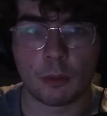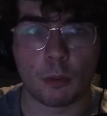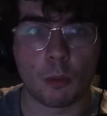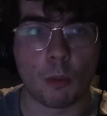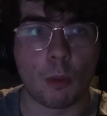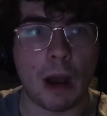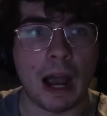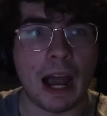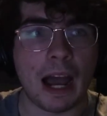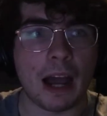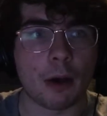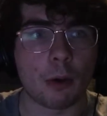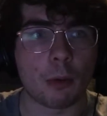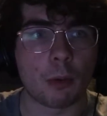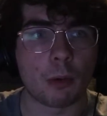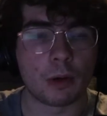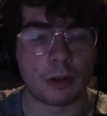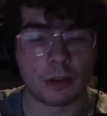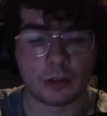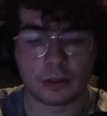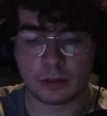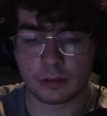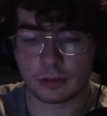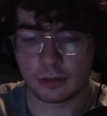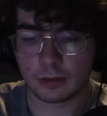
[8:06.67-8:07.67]

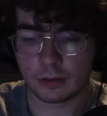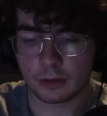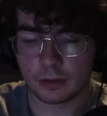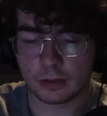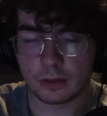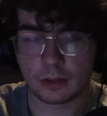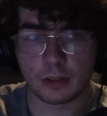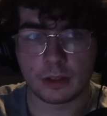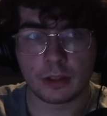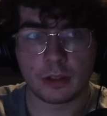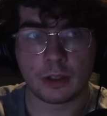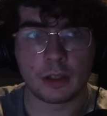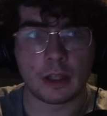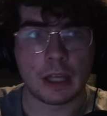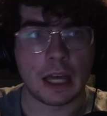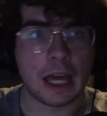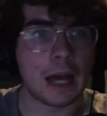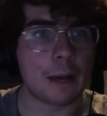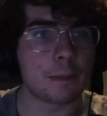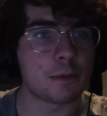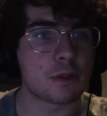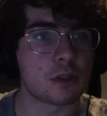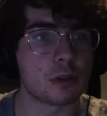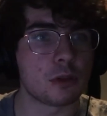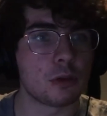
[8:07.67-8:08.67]
Wow.
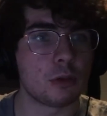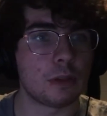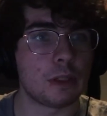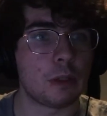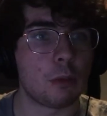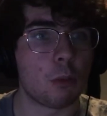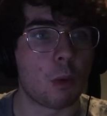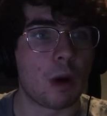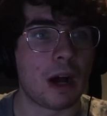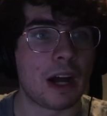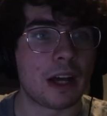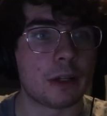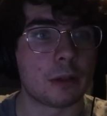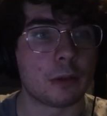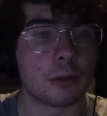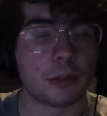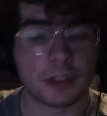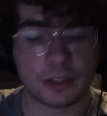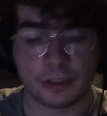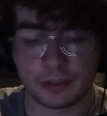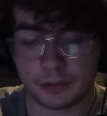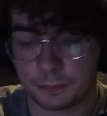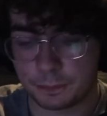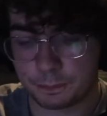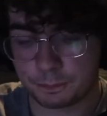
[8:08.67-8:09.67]
Absolutely wild.